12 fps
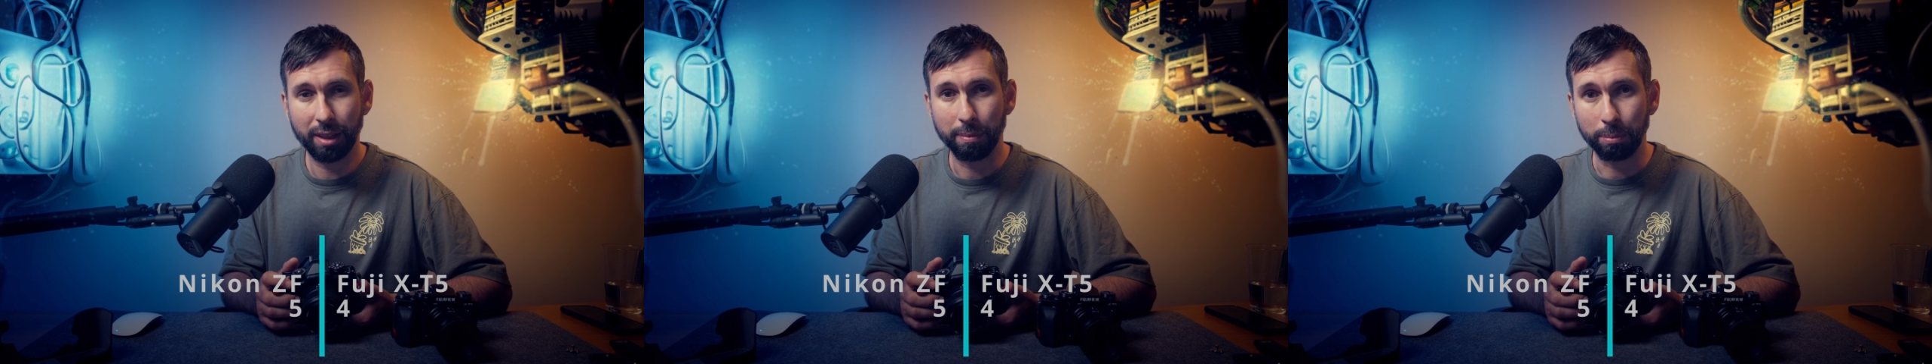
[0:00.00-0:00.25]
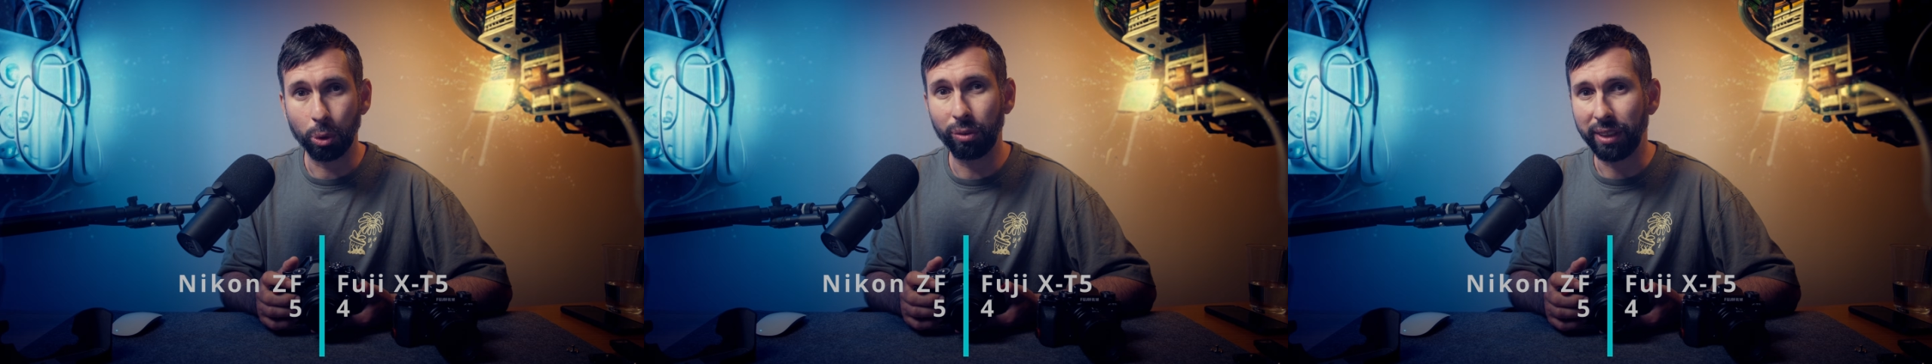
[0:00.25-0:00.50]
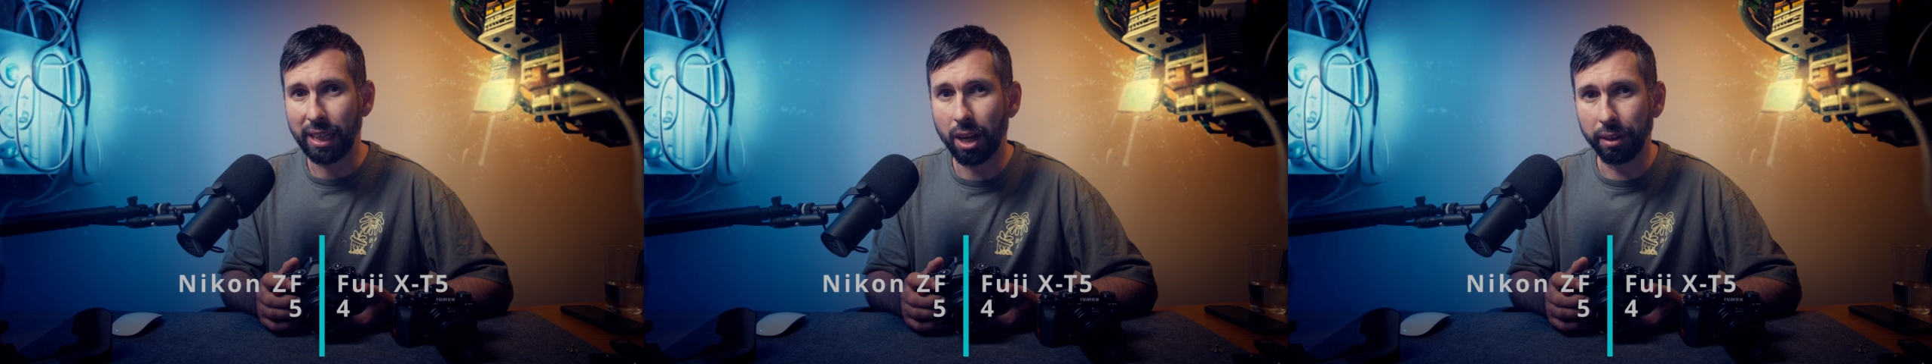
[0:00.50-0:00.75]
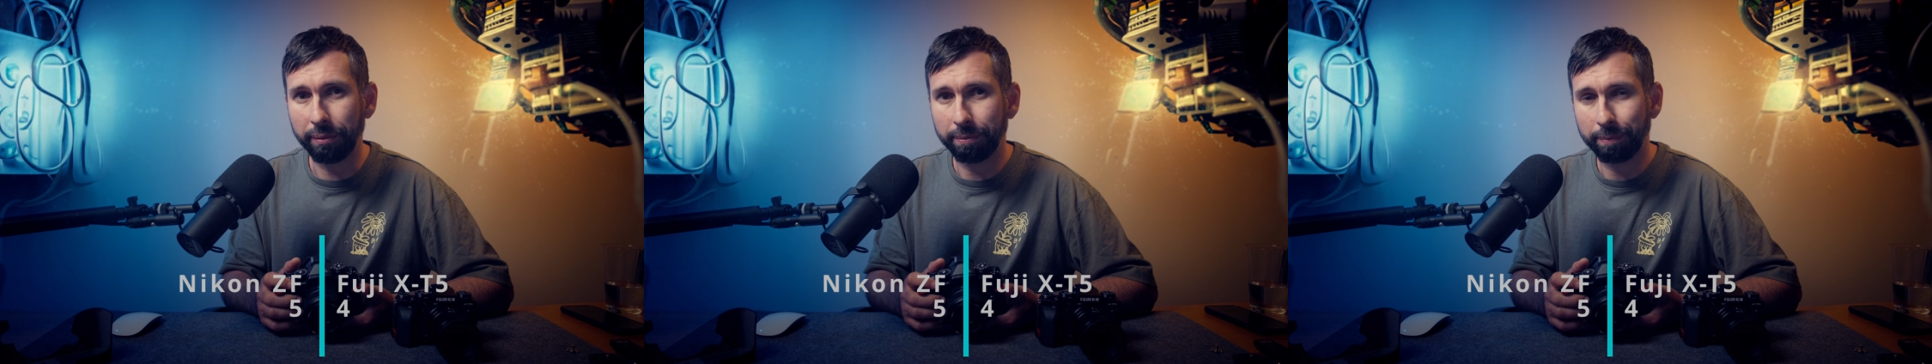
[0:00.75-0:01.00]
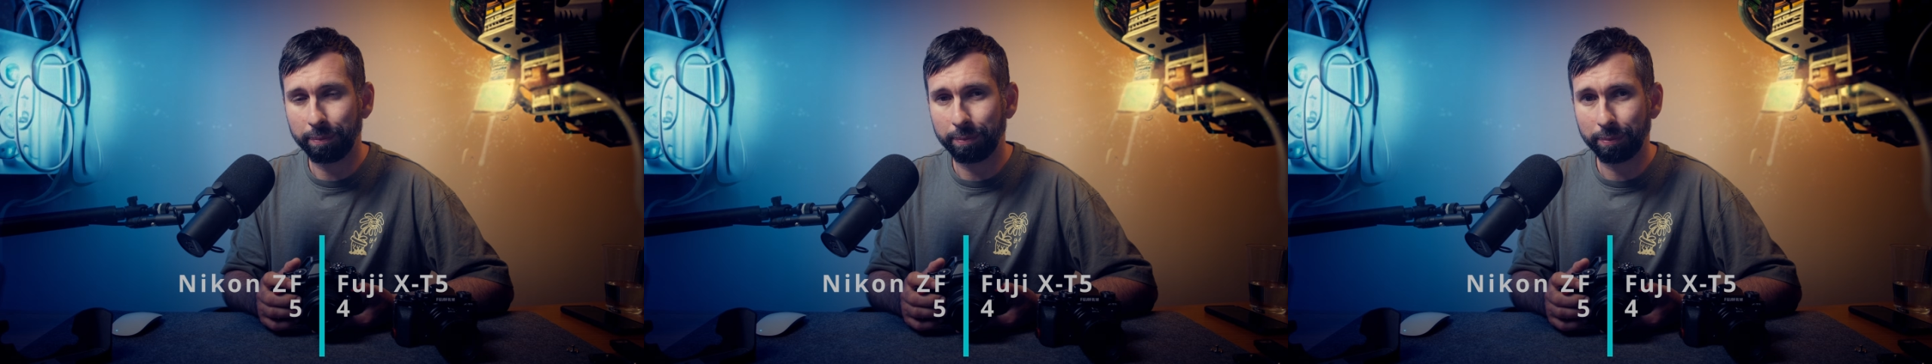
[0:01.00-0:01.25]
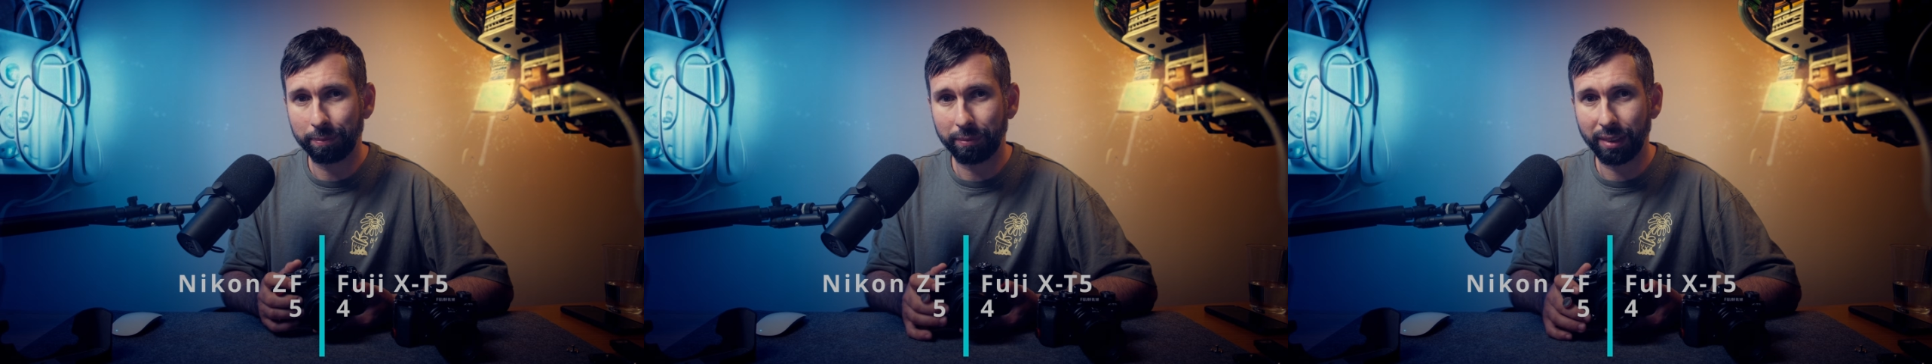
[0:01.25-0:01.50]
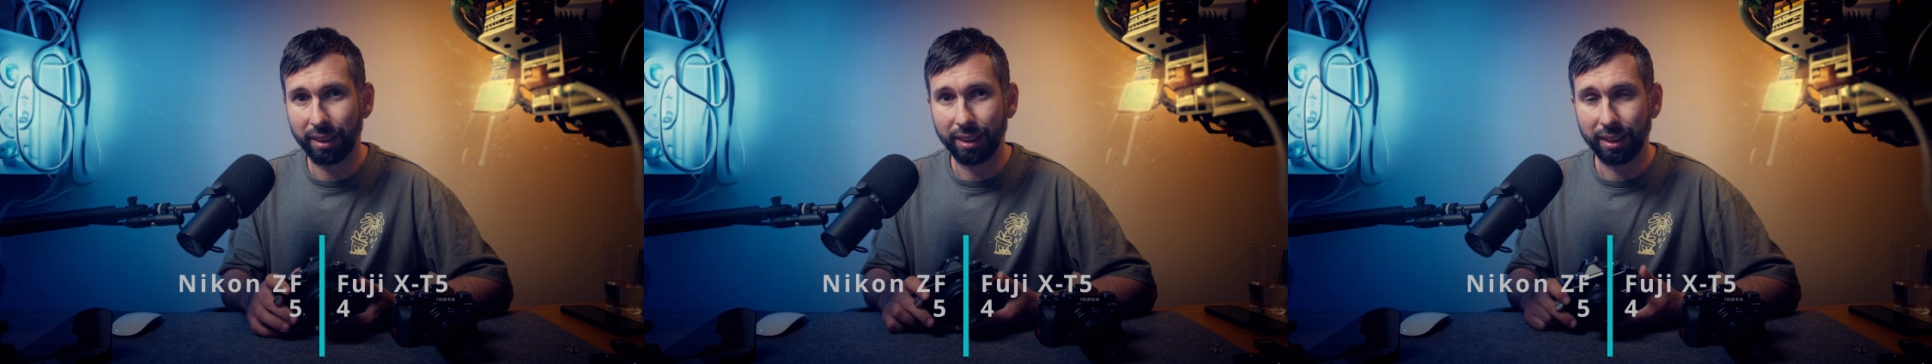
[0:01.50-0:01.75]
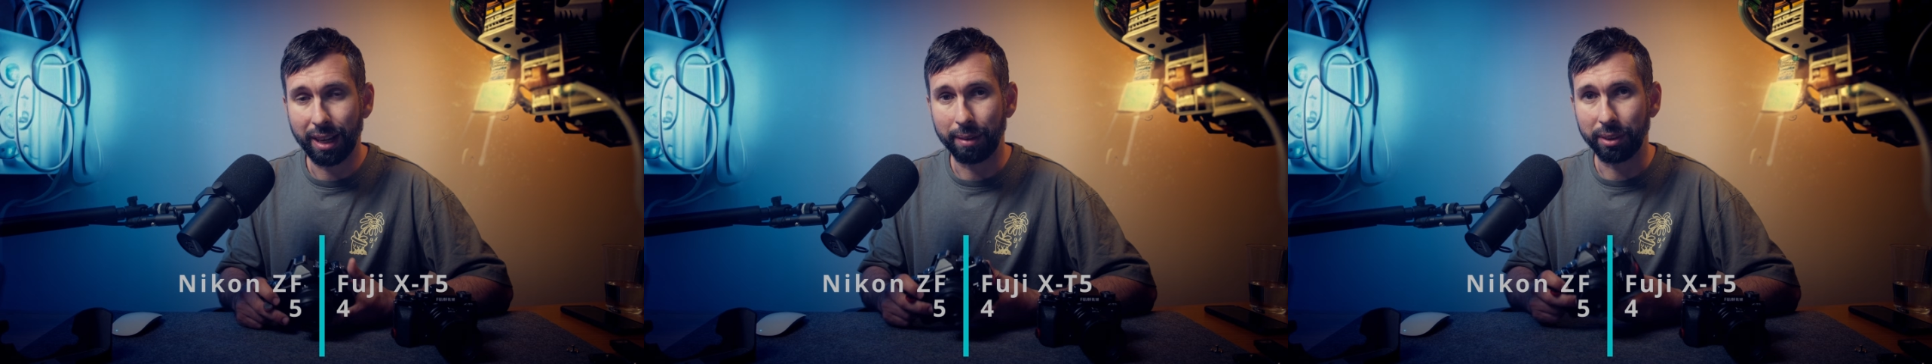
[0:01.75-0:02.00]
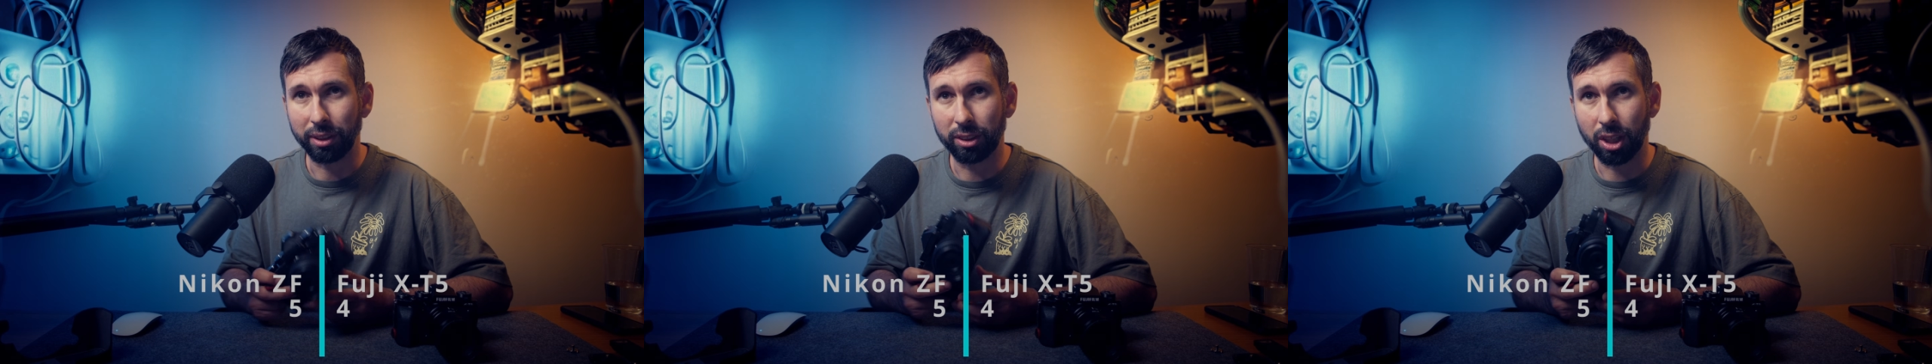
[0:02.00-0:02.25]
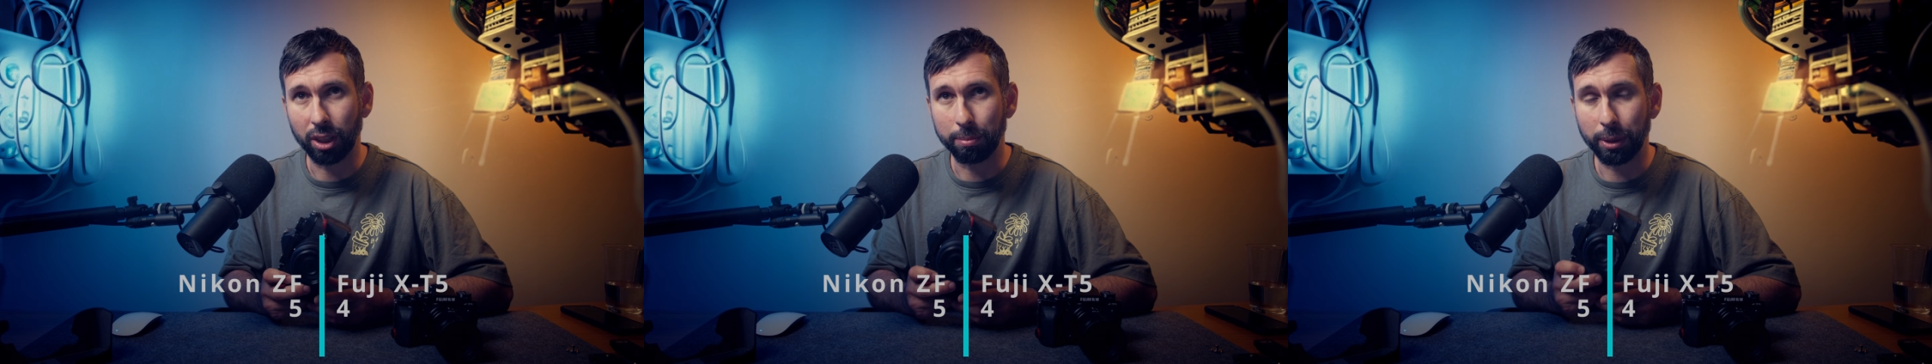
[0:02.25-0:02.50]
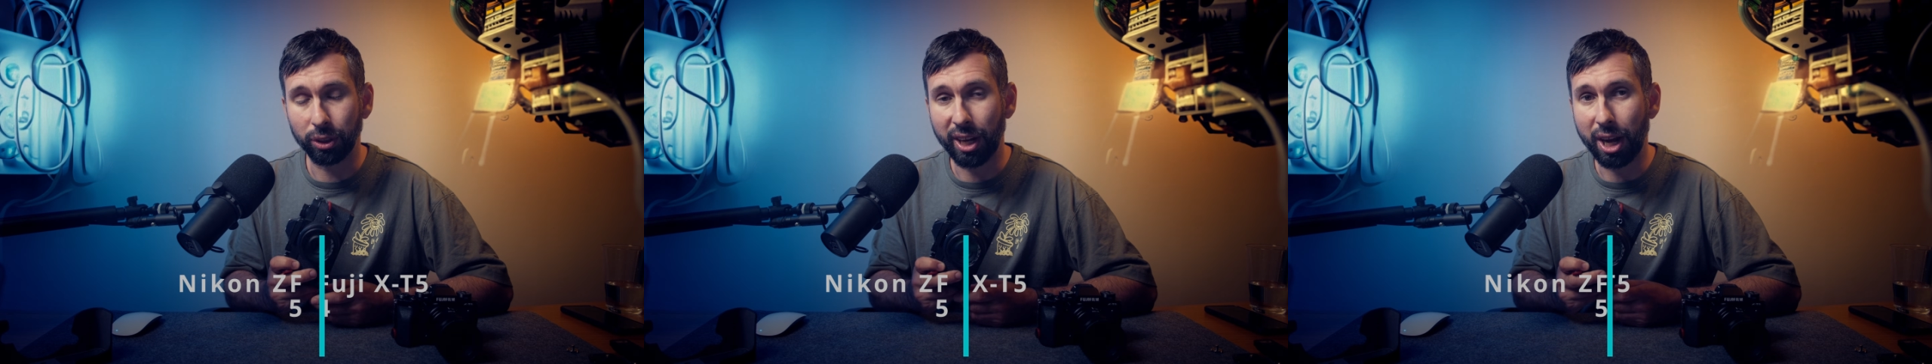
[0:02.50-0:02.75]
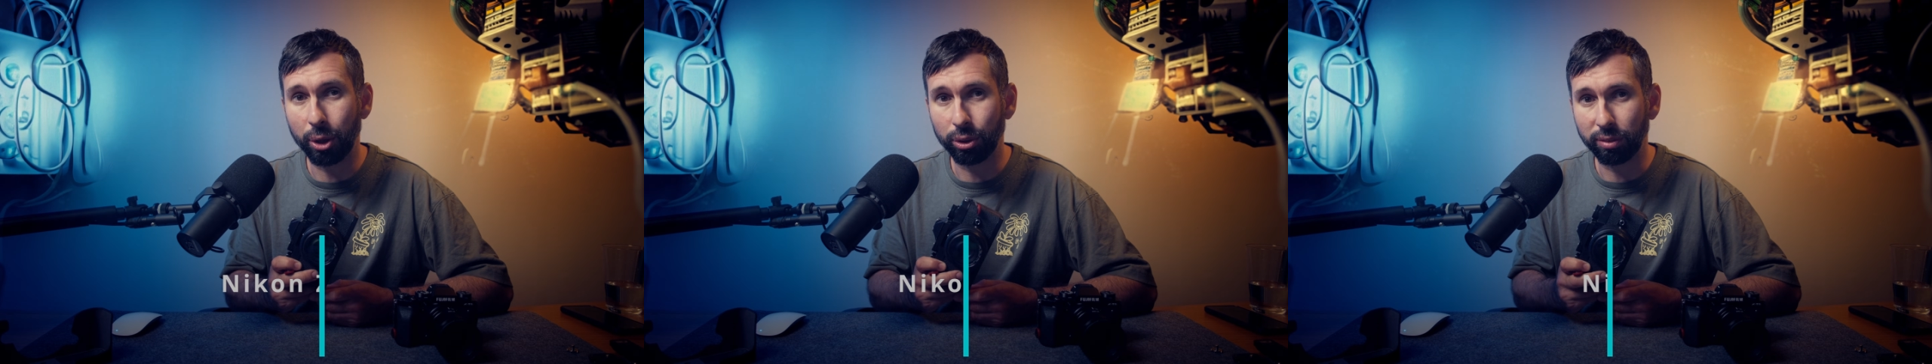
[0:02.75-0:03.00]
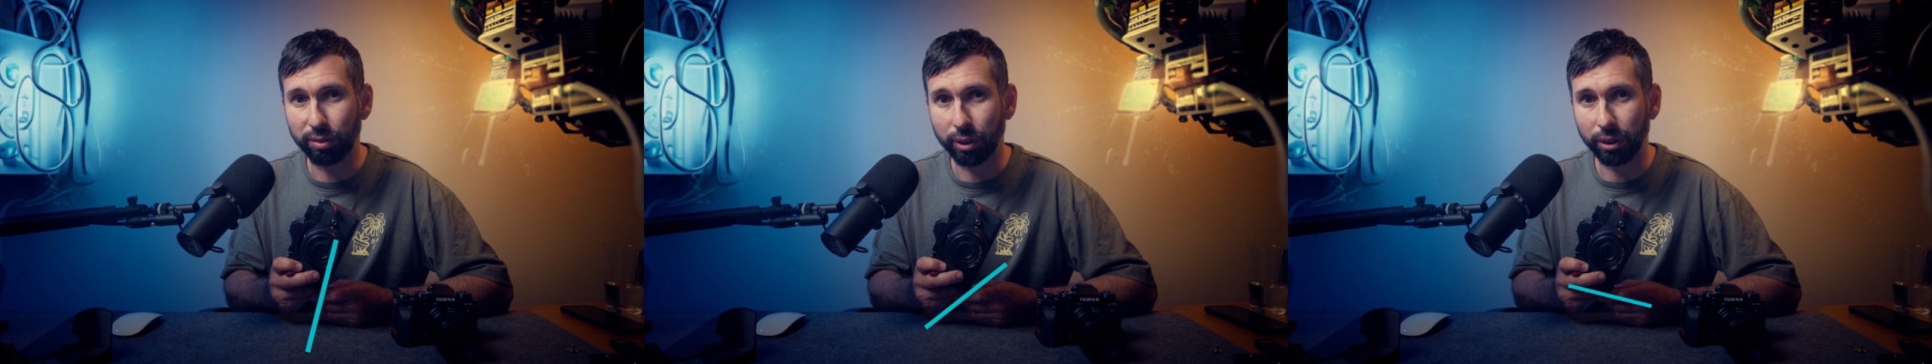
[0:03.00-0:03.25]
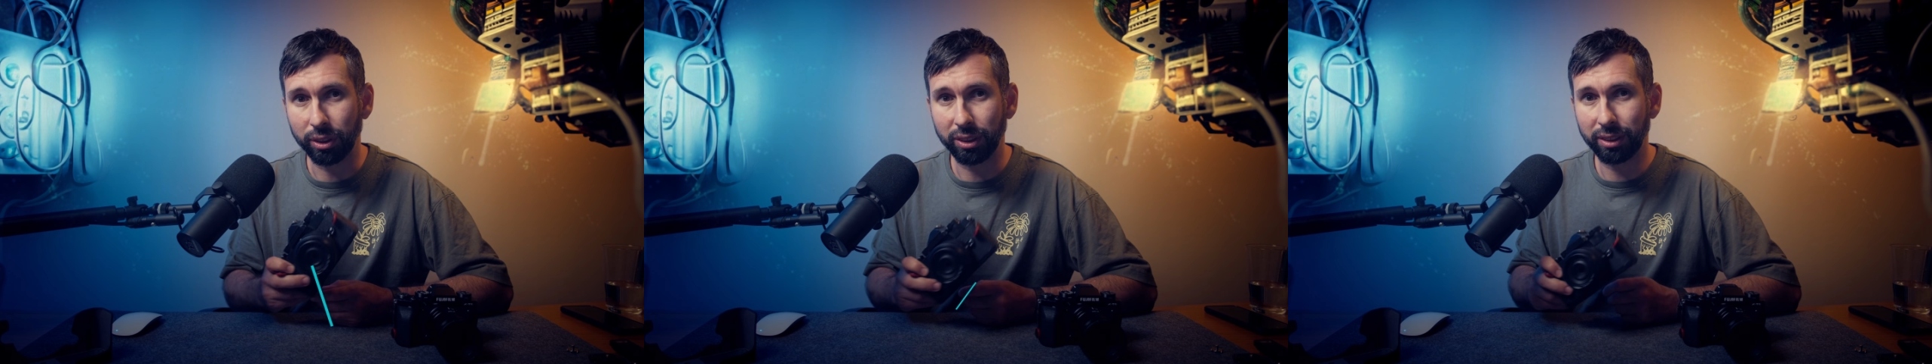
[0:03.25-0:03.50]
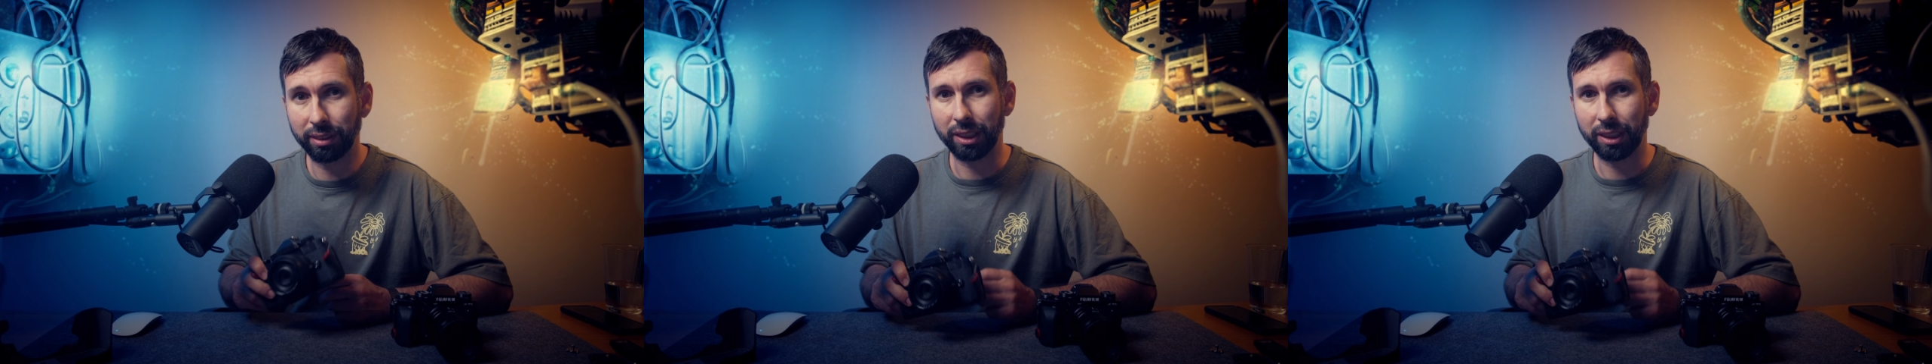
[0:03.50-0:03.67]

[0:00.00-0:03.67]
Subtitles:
Moving on, I'm going to talk about the autofocus,